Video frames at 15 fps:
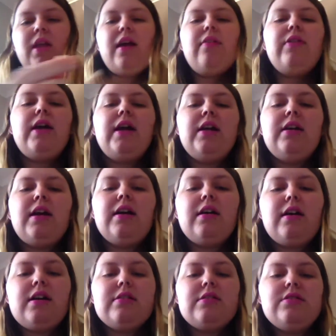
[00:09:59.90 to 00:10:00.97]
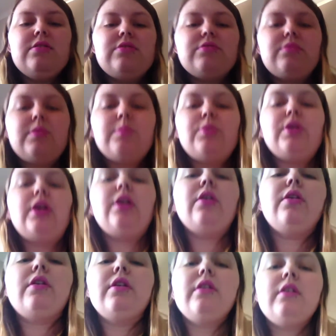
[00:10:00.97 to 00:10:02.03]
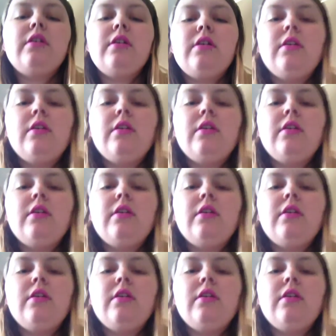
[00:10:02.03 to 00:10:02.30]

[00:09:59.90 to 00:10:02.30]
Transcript: And then, as you saw me putting it on,